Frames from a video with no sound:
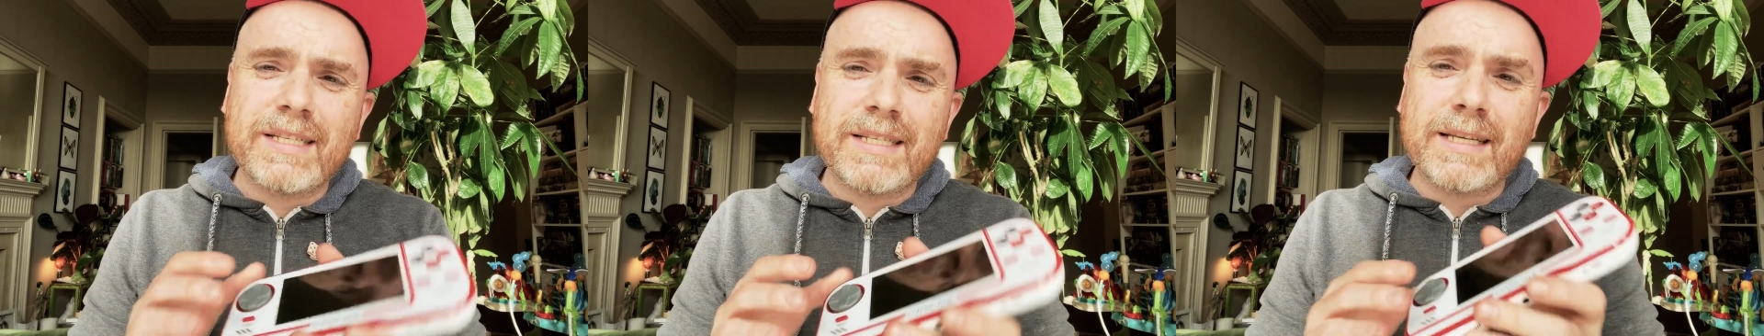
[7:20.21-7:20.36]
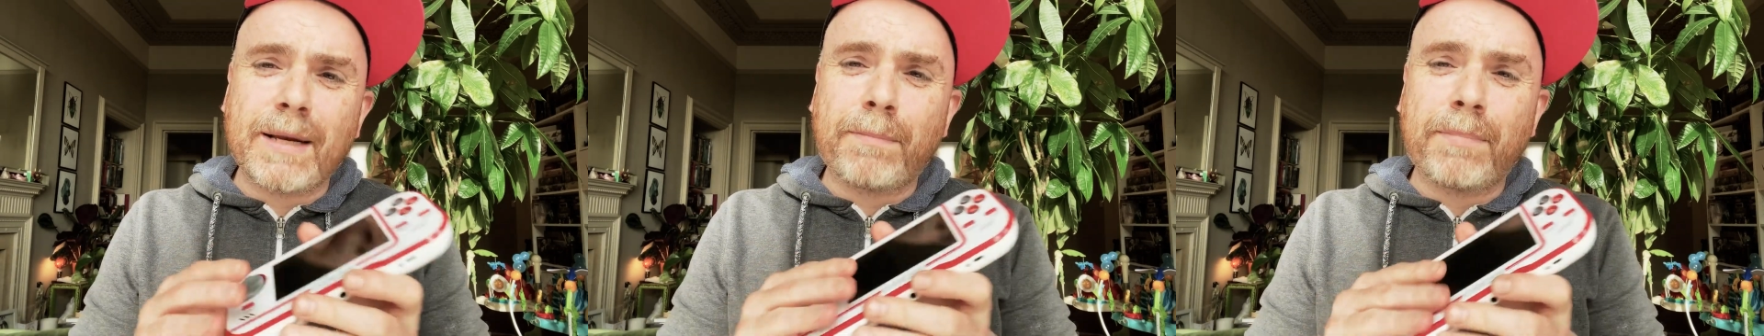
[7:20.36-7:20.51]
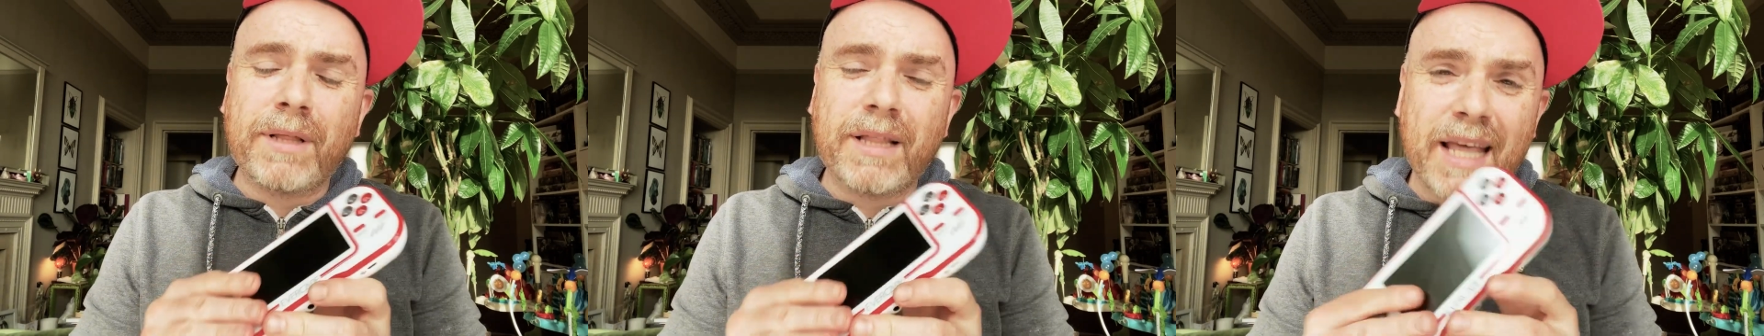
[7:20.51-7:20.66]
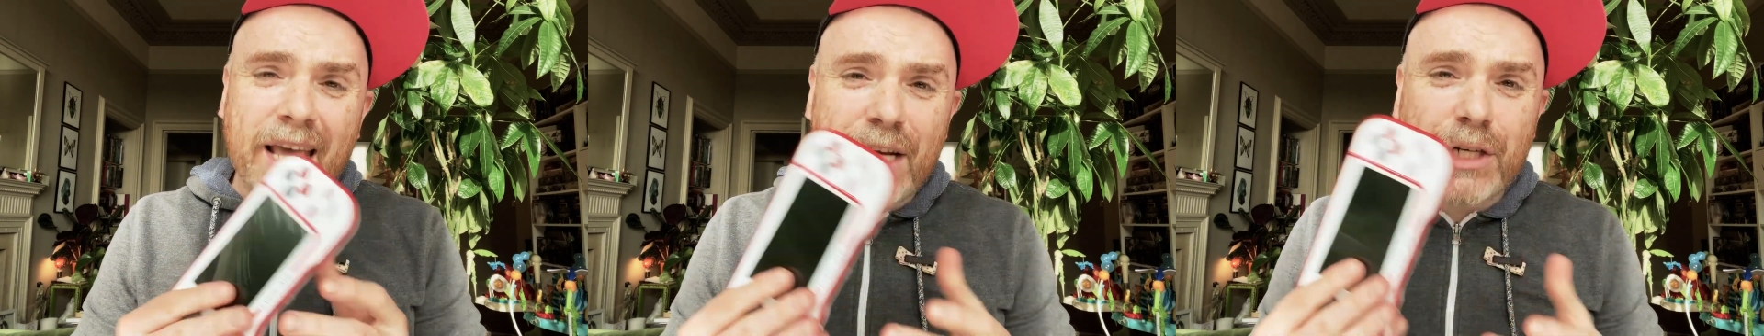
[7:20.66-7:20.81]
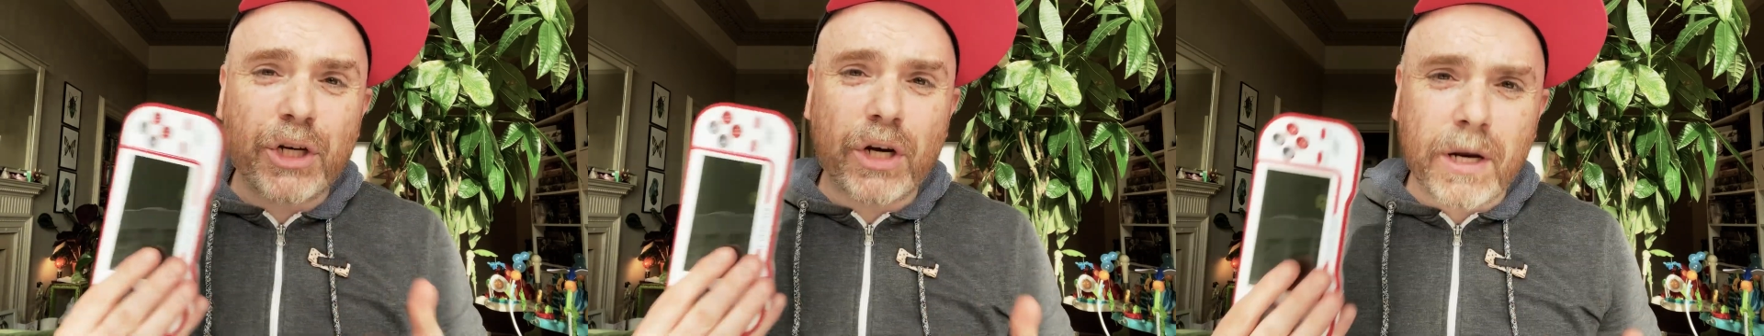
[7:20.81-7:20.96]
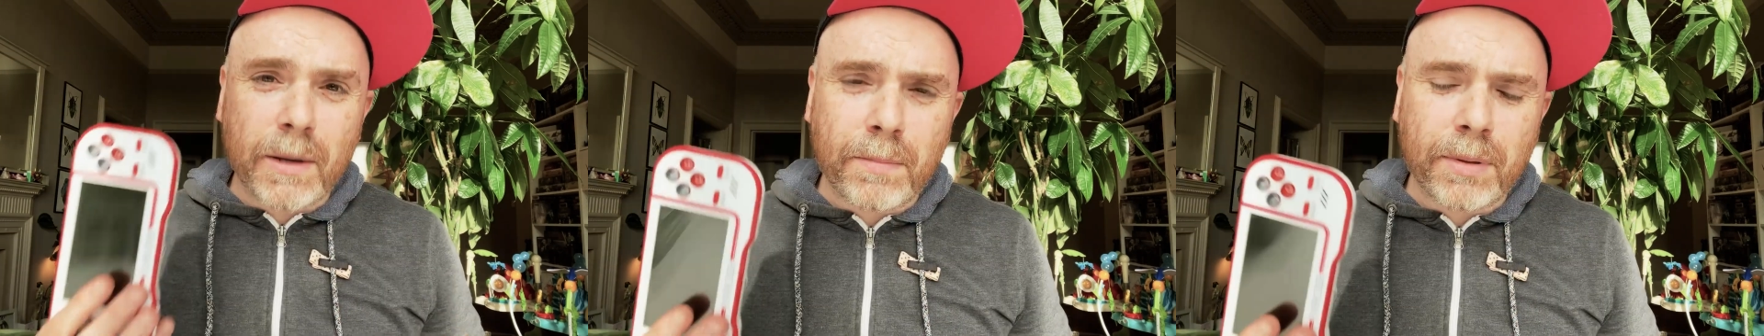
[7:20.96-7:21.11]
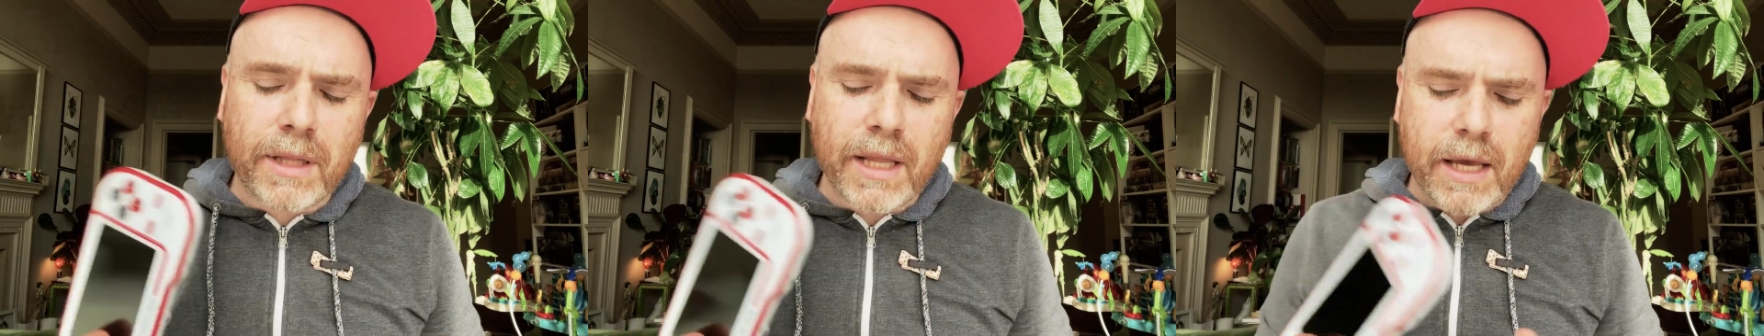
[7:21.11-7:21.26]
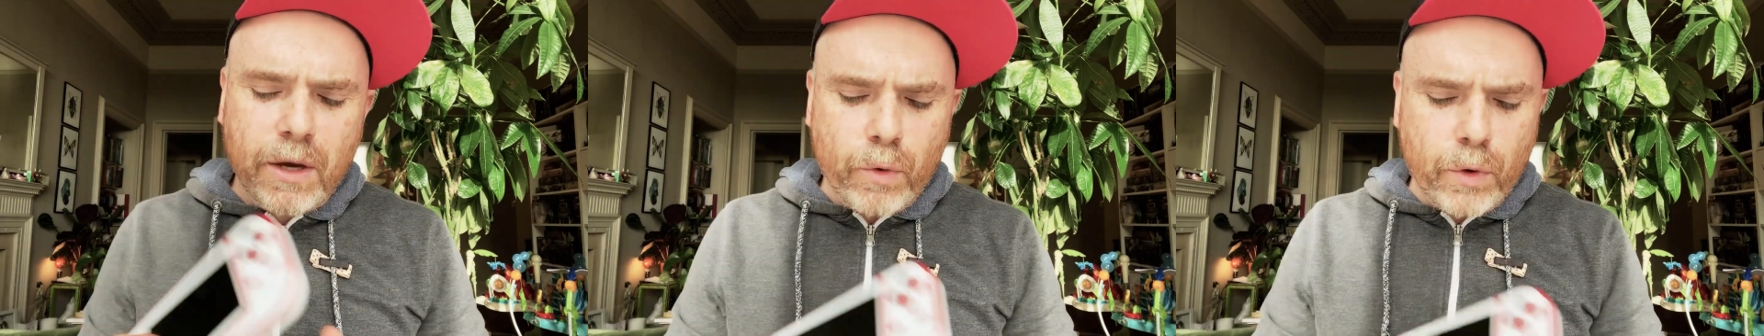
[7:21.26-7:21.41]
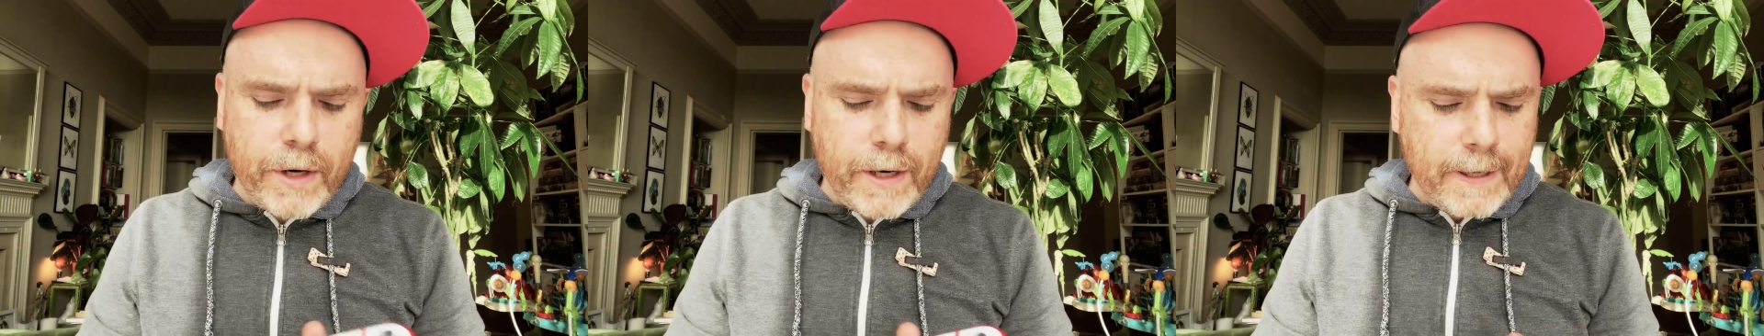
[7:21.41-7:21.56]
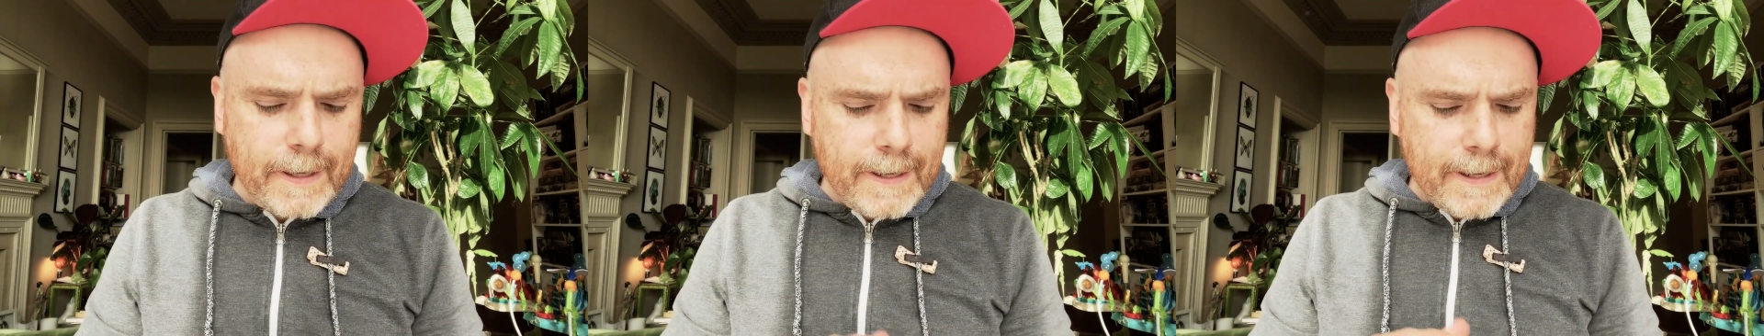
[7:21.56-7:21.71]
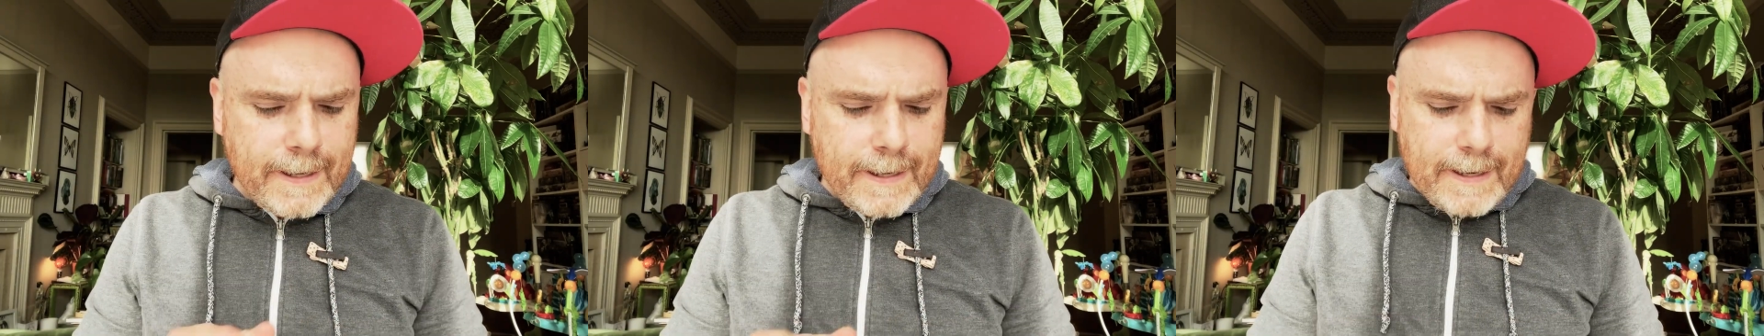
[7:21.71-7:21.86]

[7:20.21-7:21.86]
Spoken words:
It's a pleasure to play on it.